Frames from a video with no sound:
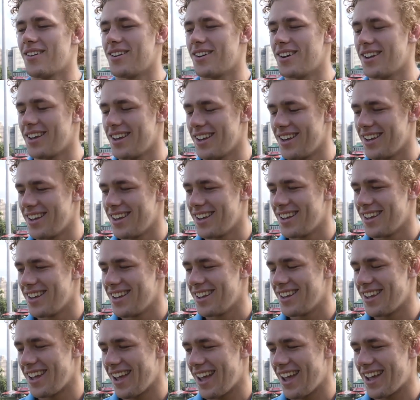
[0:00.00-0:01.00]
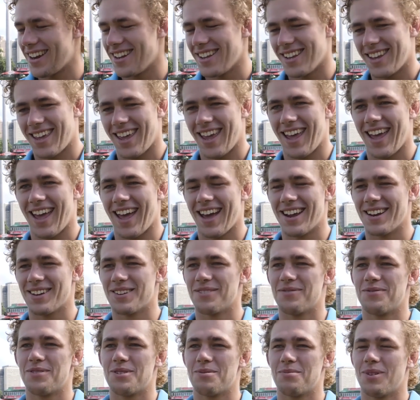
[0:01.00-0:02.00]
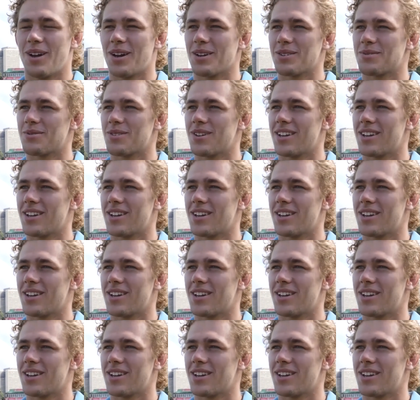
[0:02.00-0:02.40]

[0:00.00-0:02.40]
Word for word: and yeah, Eddie Cowan and a few blokes